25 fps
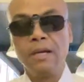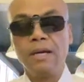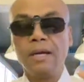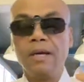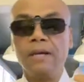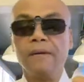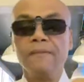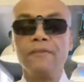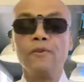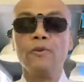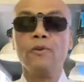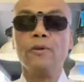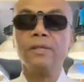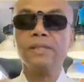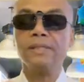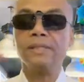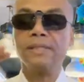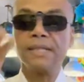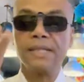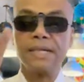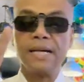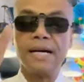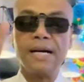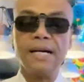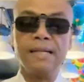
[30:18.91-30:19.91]
And of course,
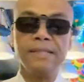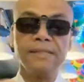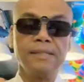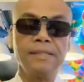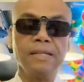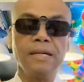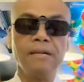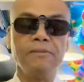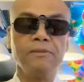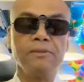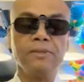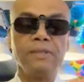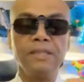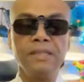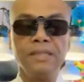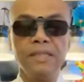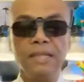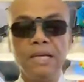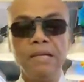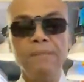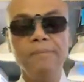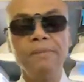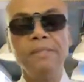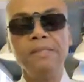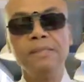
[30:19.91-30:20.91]
the gods, devils, and
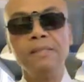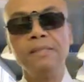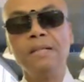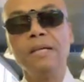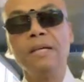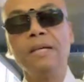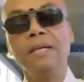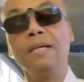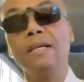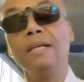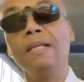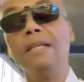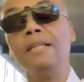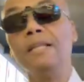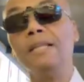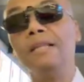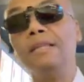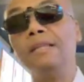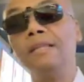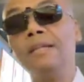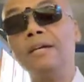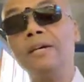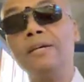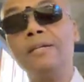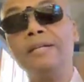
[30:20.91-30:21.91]
demons,
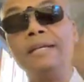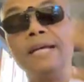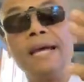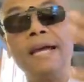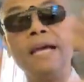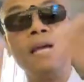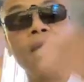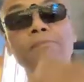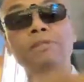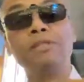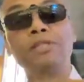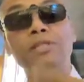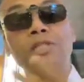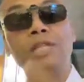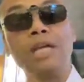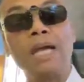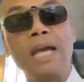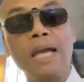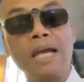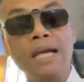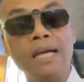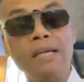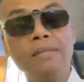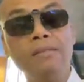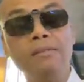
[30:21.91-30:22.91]
their names
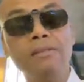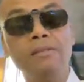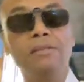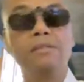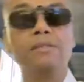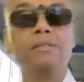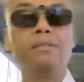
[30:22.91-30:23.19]
change